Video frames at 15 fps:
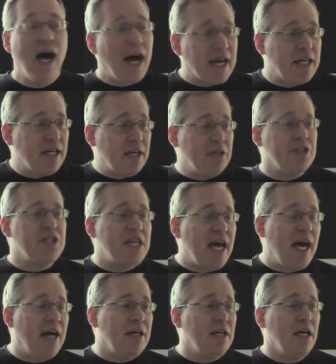I can
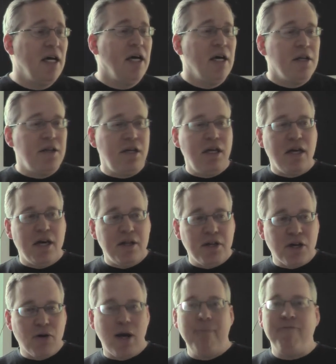understand
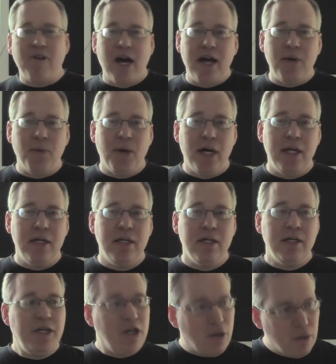the grapevine one,
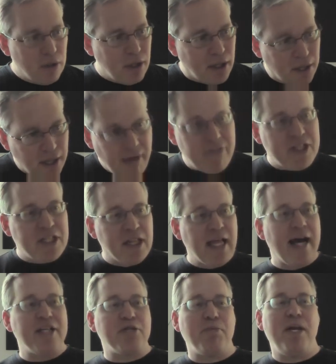leave it to the
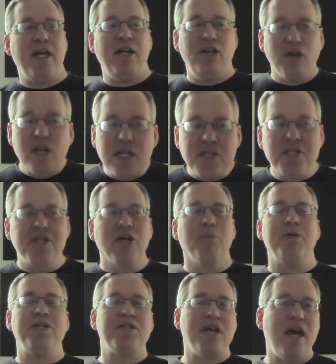last minute, you can still
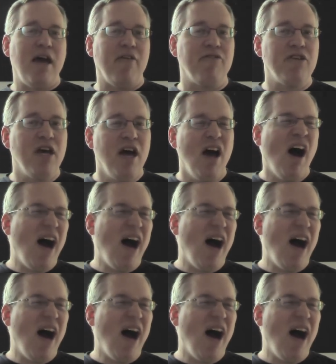be saved.